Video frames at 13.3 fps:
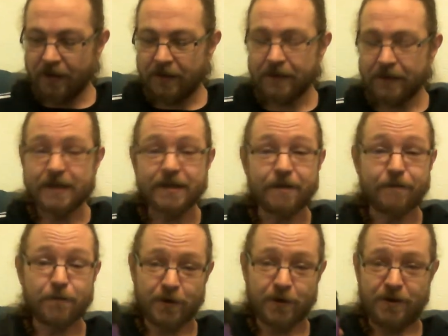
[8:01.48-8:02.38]
This I've
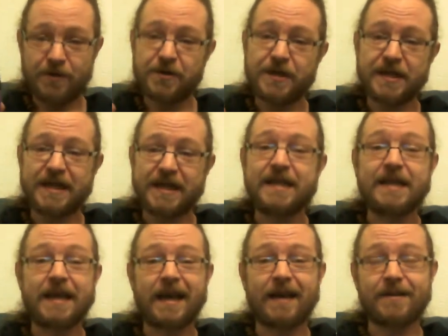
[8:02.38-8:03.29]
also used as an
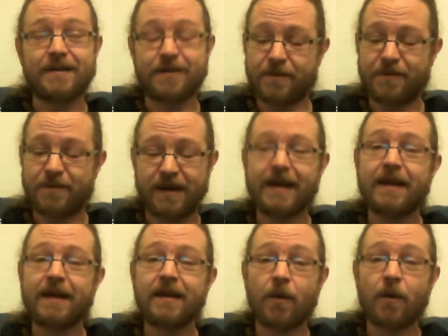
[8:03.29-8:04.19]
indicator. So when I
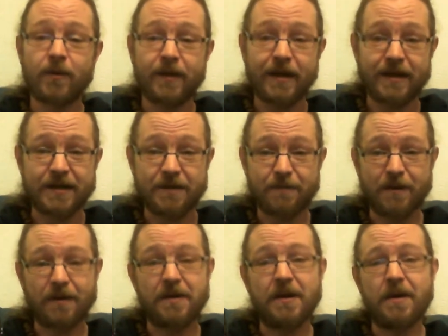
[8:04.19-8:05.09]
get low on this is
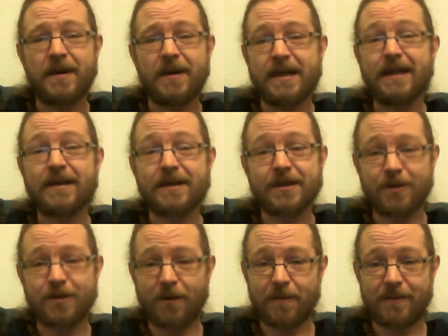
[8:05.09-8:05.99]
when I know I need to
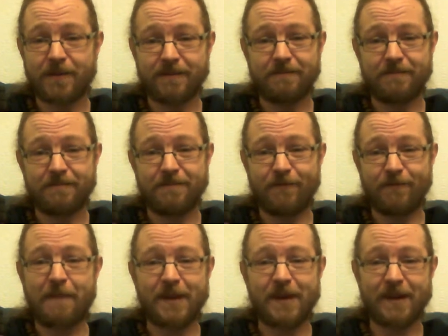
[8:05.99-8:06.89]
stop
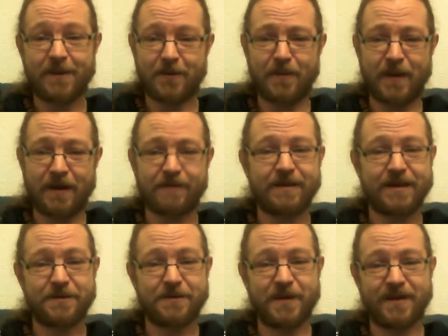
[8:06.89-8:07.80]
rambling on about
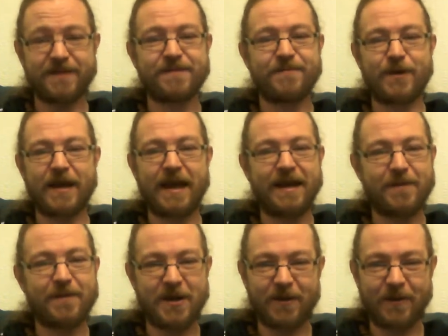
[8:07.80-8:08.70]
this because we're getting a
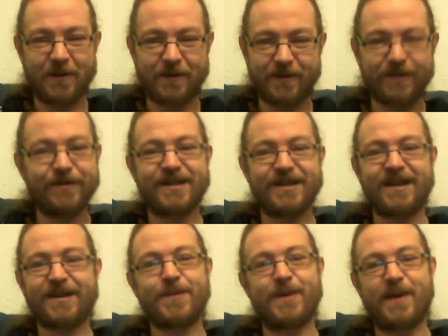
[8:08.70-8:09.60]
bit long. It usually
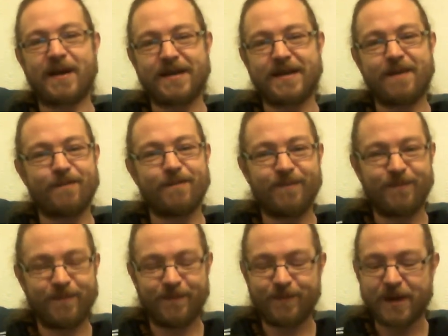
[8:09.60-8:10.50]
takes me about 10
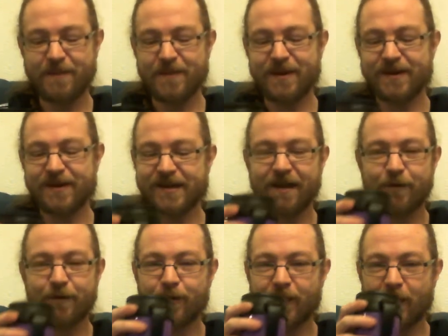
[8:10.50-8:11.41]
minutes to
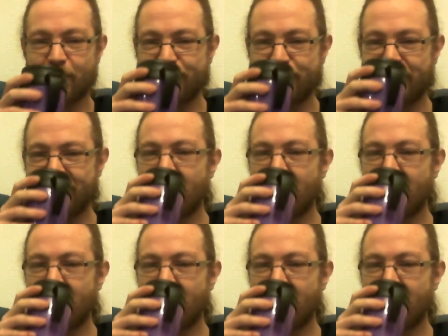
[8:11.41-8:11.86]
get through a cup of tea.